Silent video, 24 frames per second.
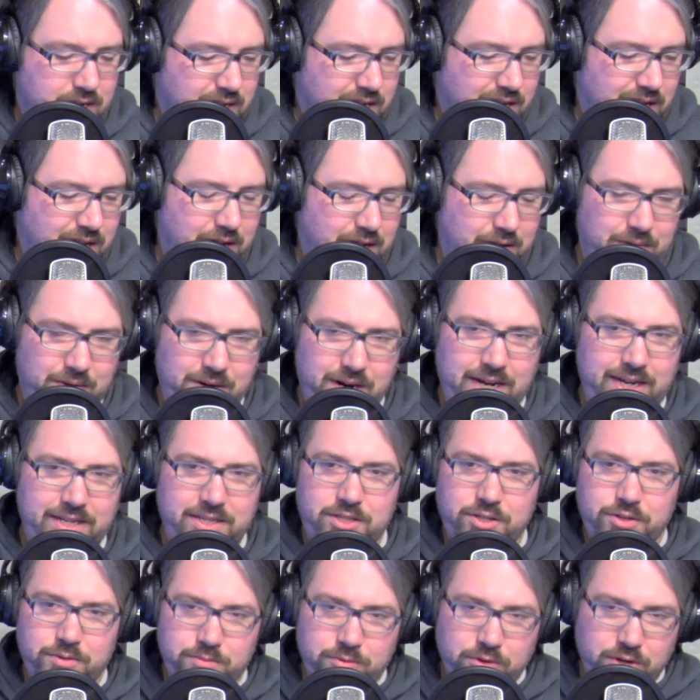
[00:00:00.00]
All right.
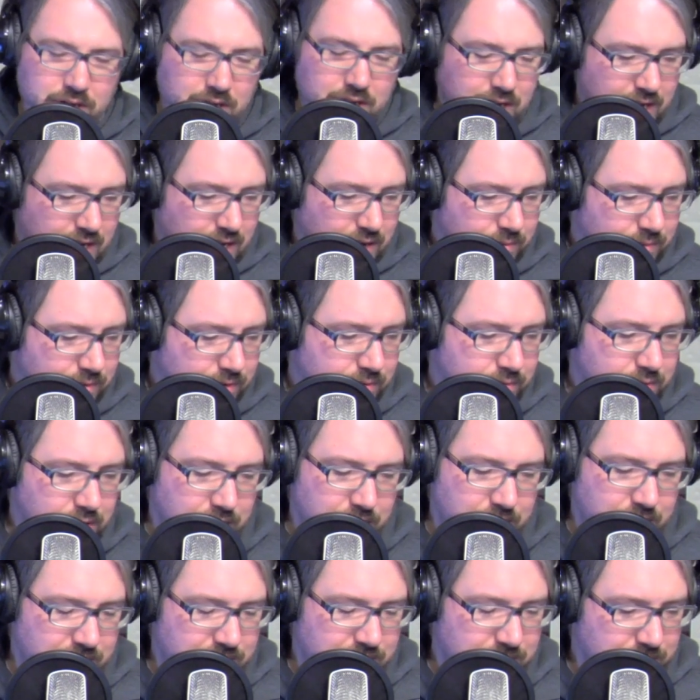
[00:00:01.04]
Two more real
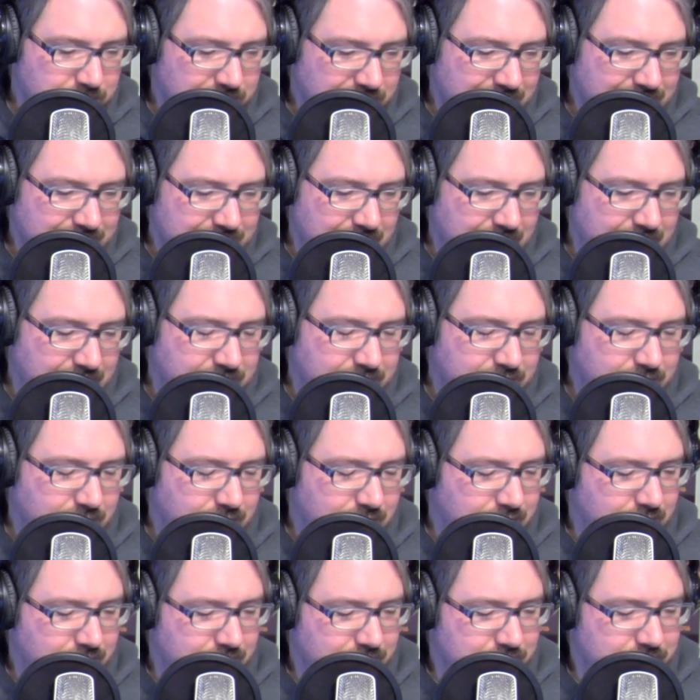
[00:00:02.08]
quick ones we like to end
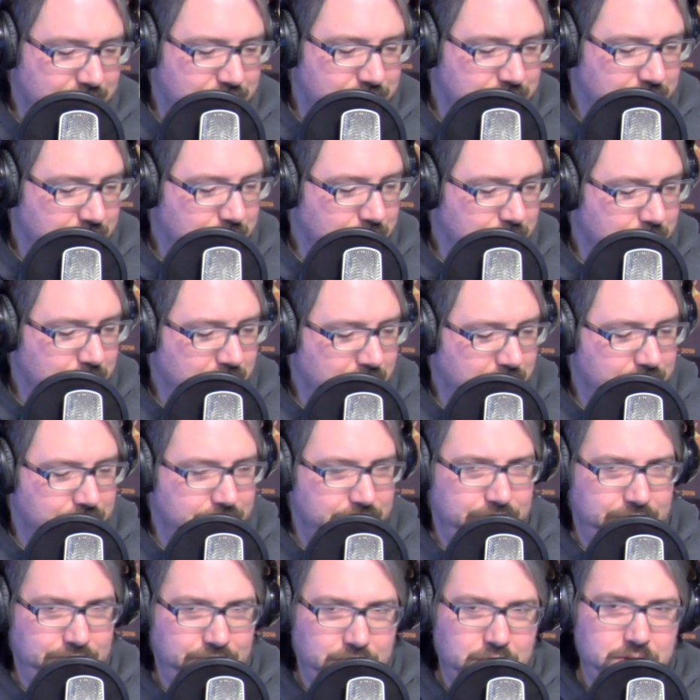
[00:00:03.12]
the show with.
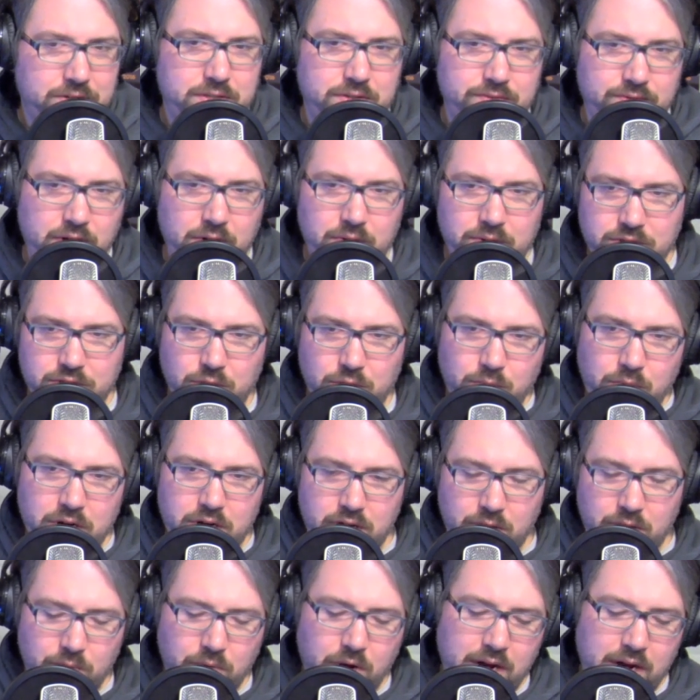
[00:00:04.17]
First of all, so what are
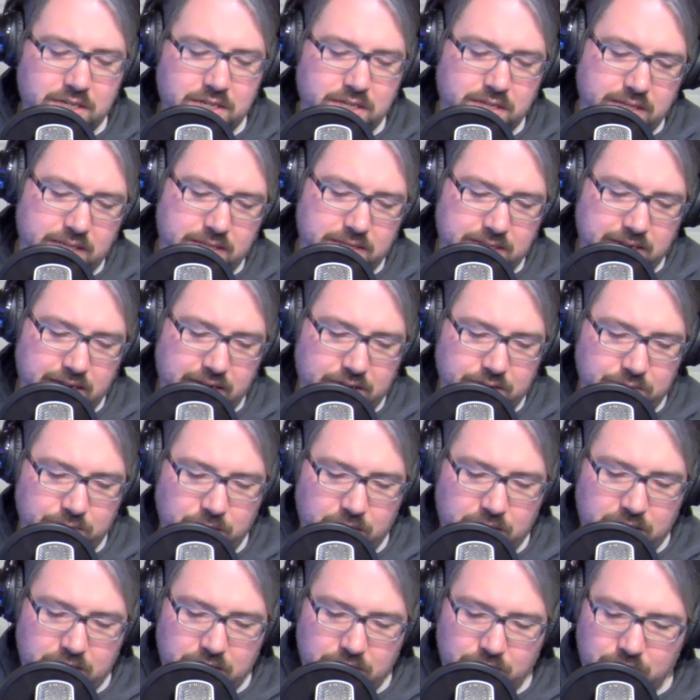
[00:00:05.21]
you watching these days?
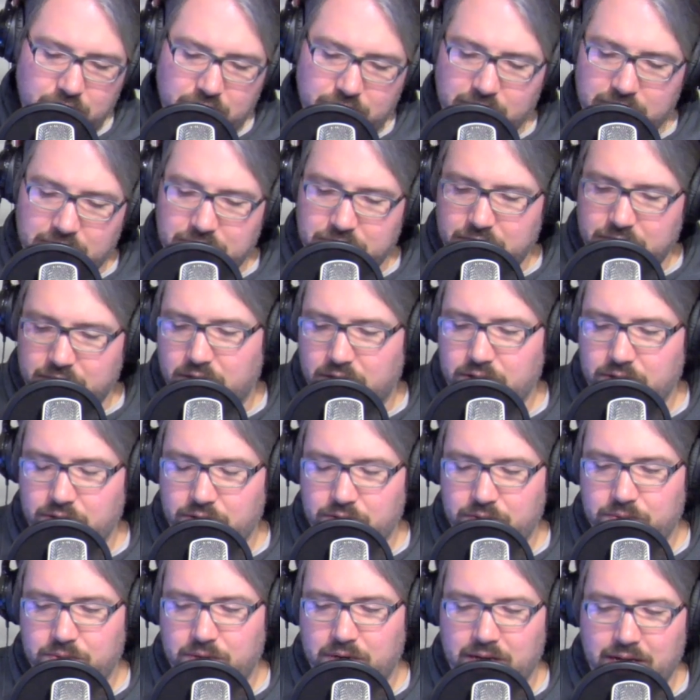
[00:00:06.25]
What wrestling are
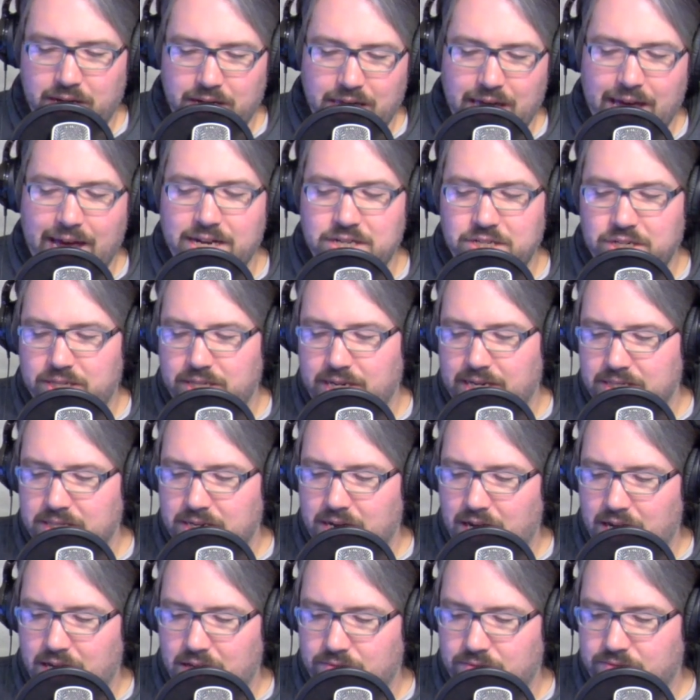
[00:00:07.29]
you catching that's
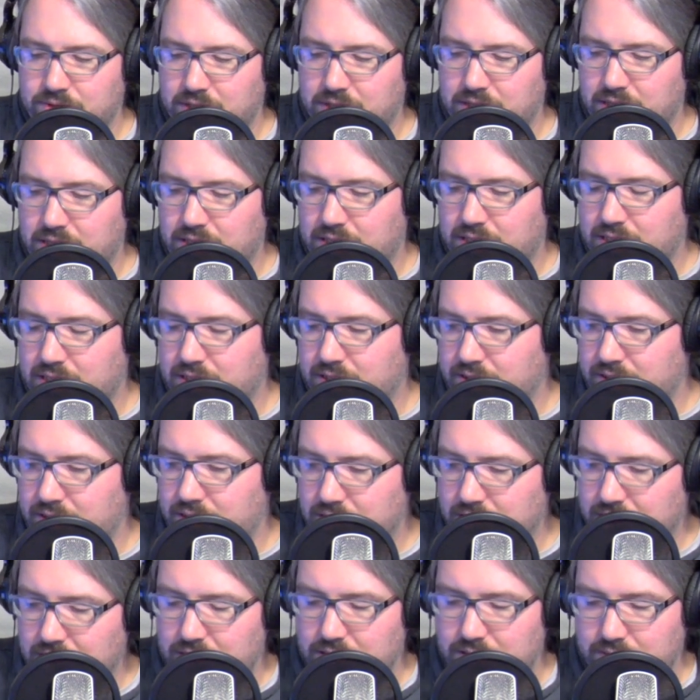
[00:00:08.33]
kind of
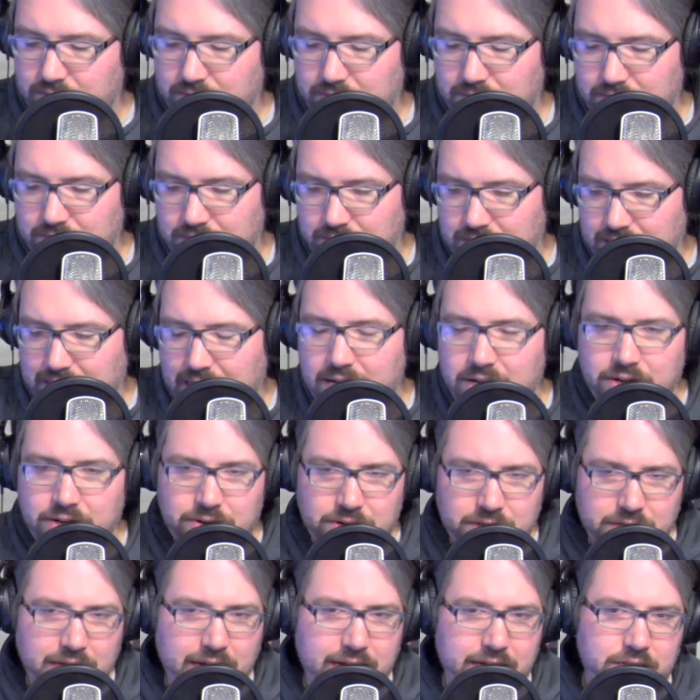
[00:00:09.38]
you're getting your
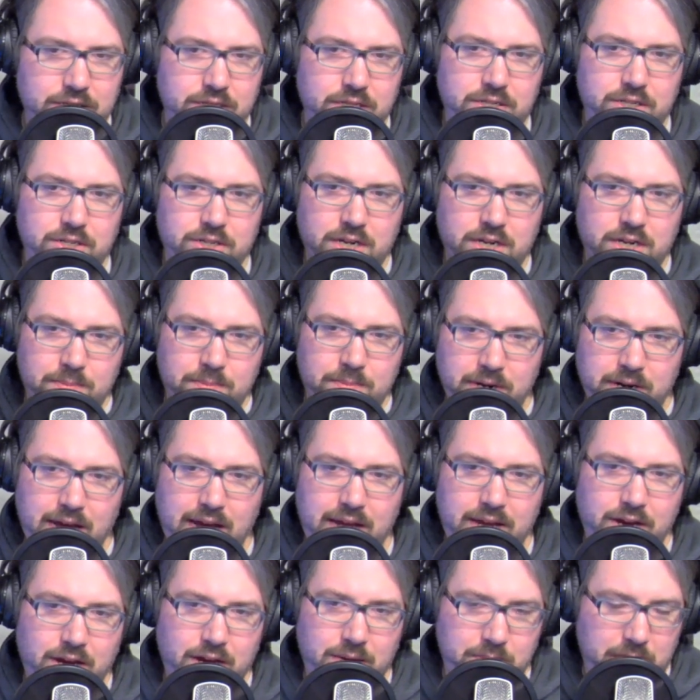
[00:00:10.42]
attention, you're keeping an
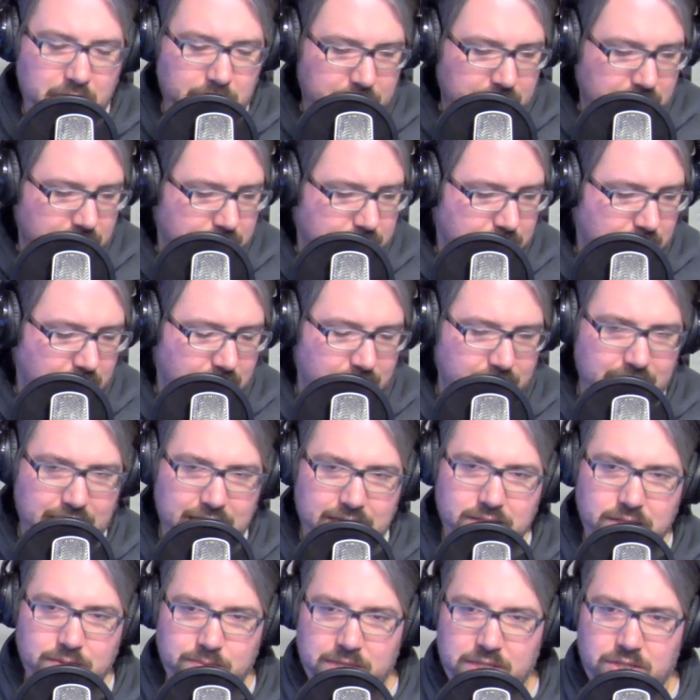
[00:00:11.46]
eye on, maybe
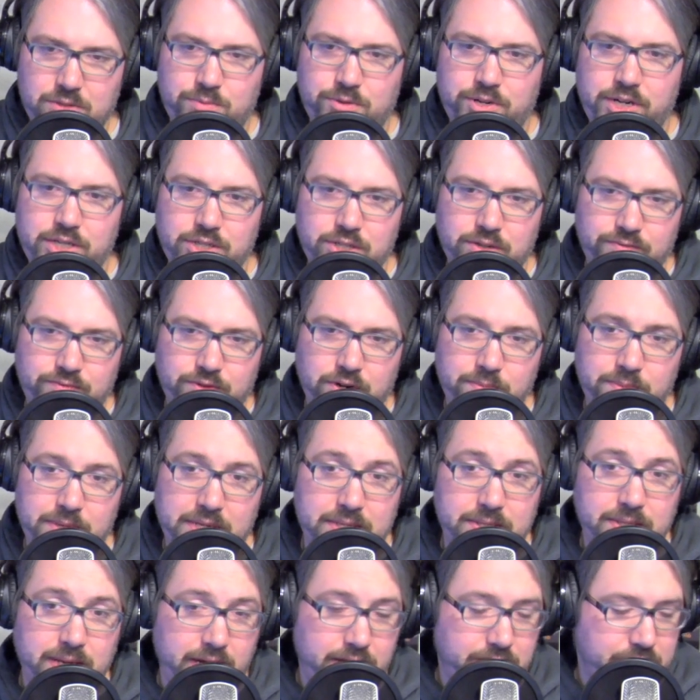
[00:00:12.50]
getting some inspiration from
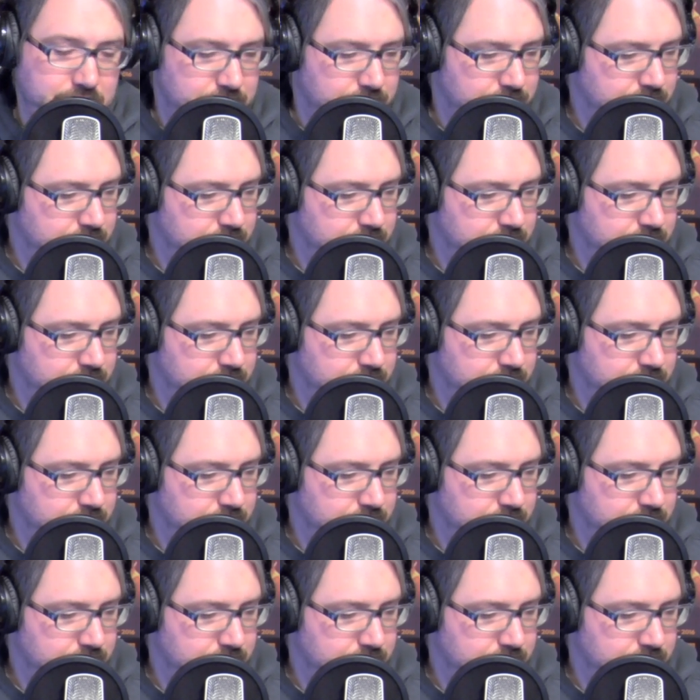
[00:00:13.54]
these days?